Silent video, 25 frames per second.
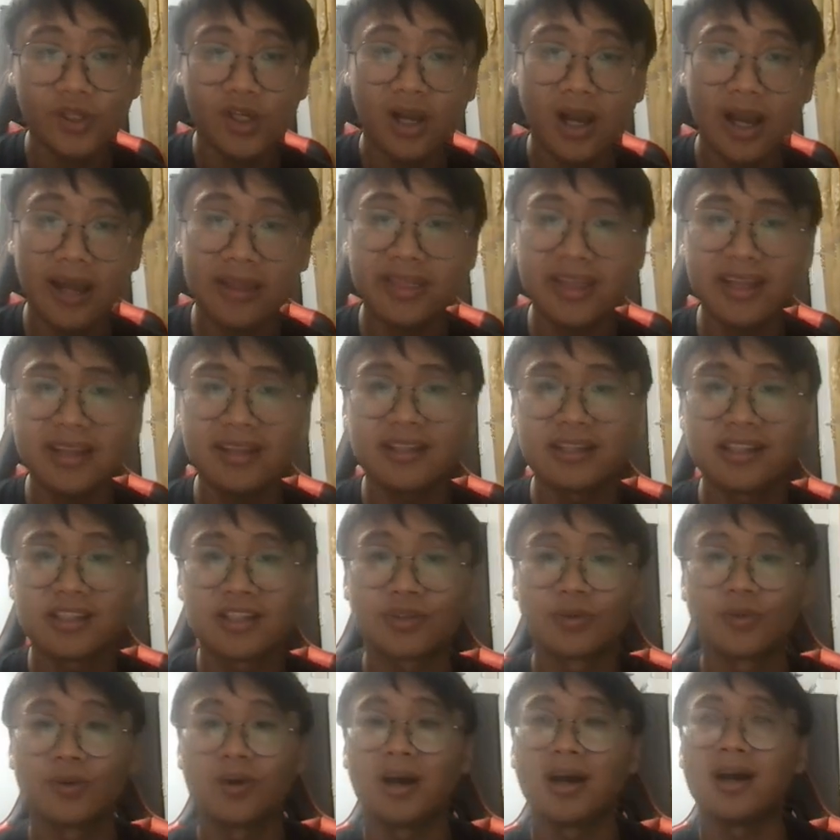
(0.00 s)
I think
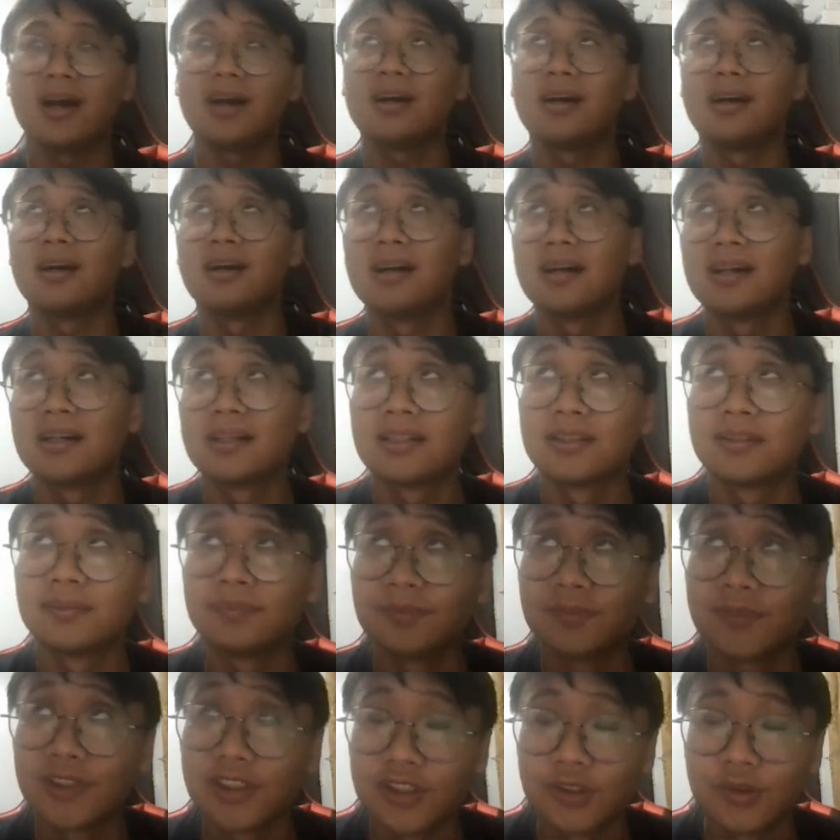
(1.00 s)
this
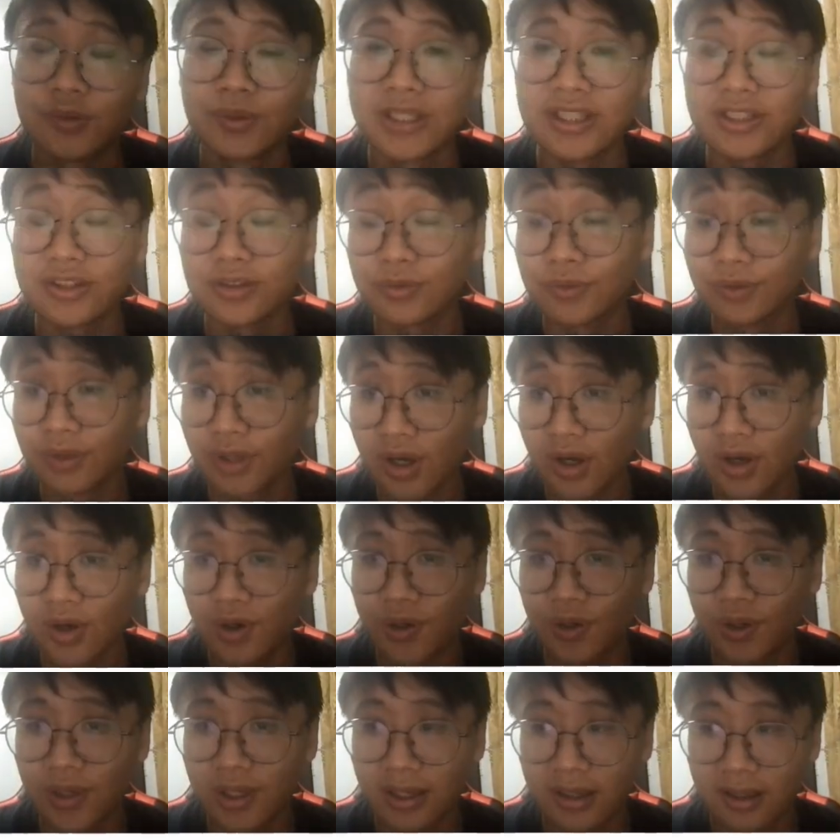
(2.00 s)
one you need to
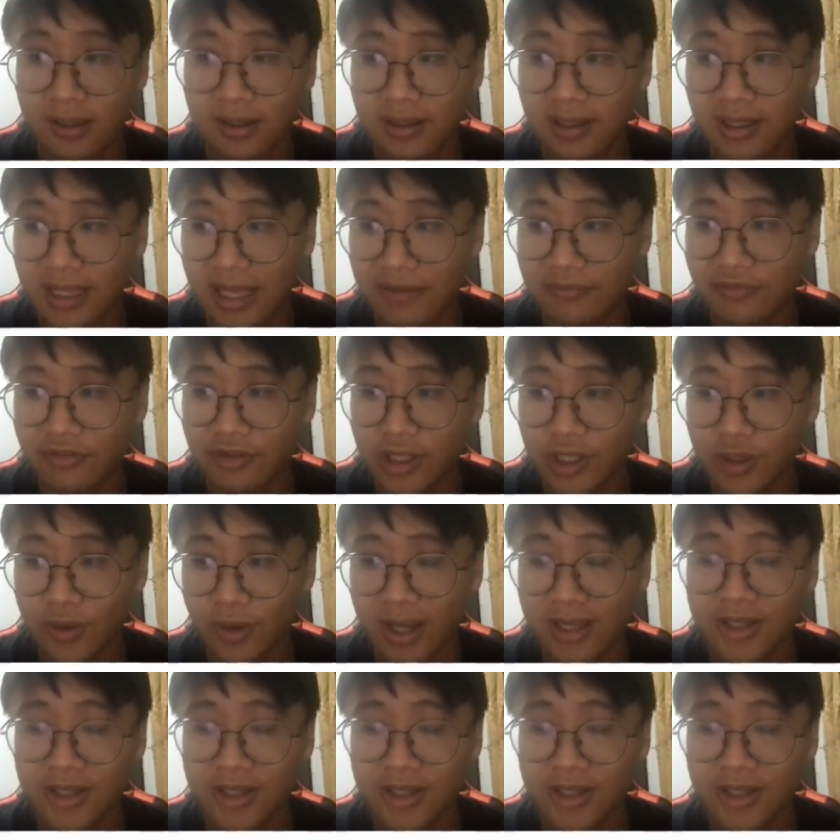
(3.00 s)
know if you are